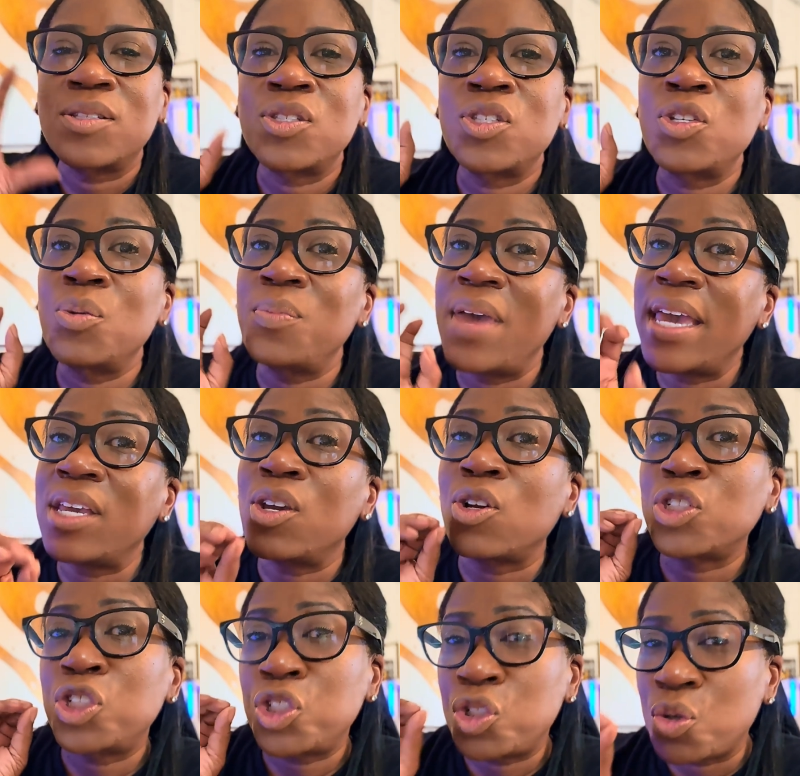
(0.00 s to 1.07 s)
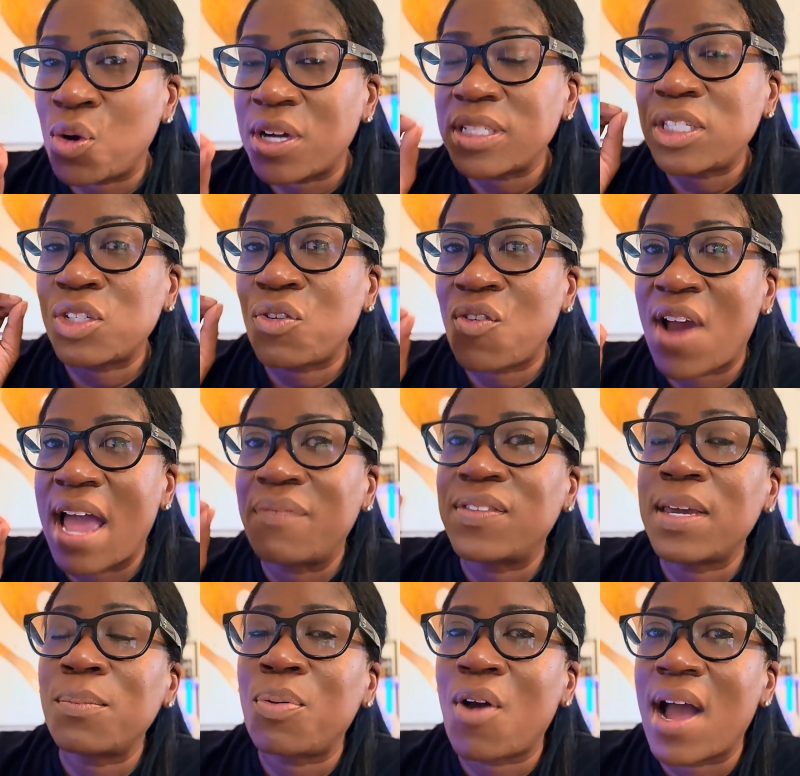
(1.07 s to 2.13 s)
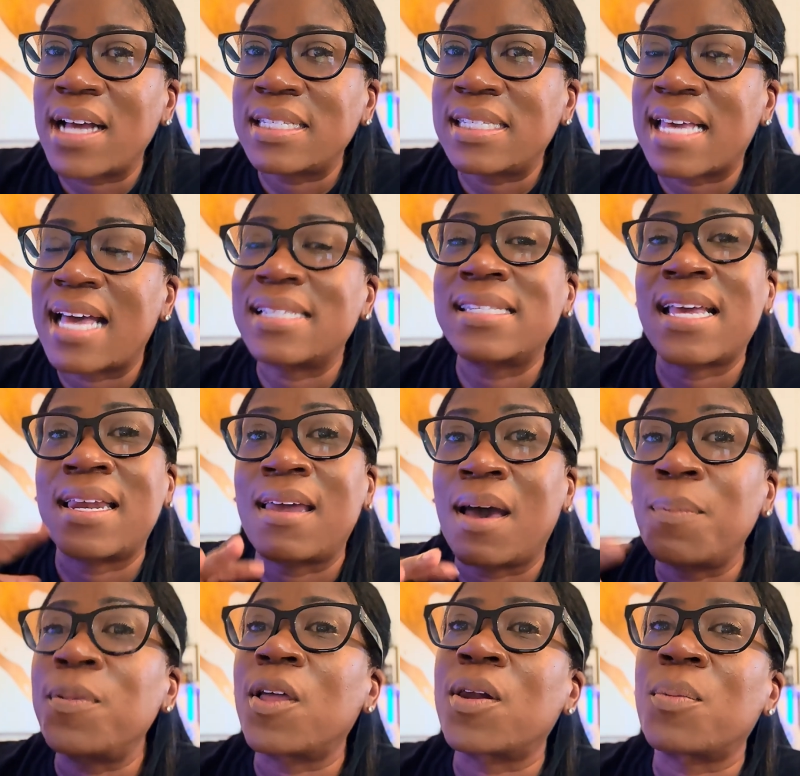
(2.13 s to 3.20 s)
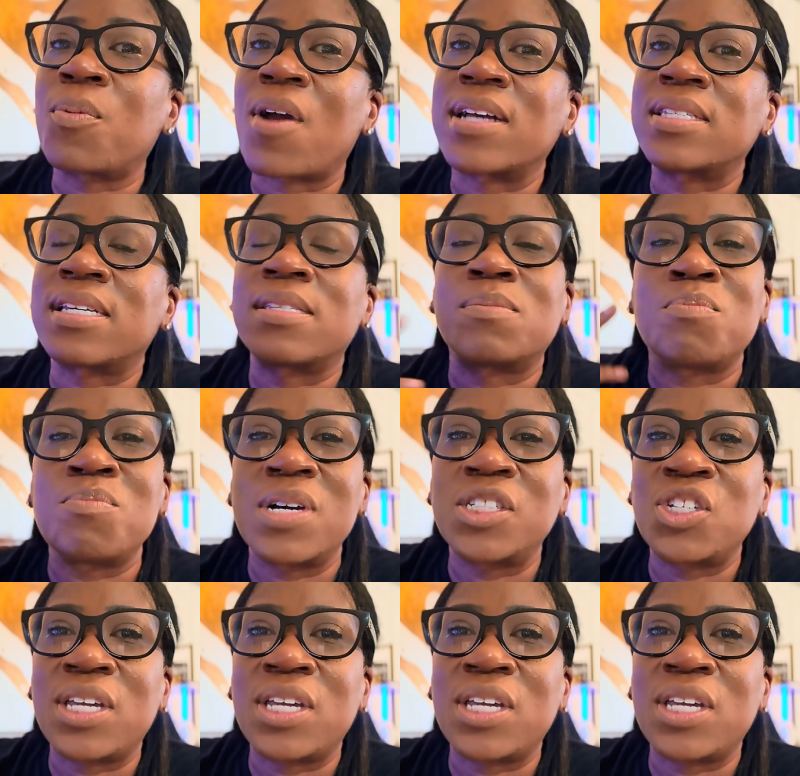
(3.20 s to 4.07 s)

to make your shorts crafting process and uploading process much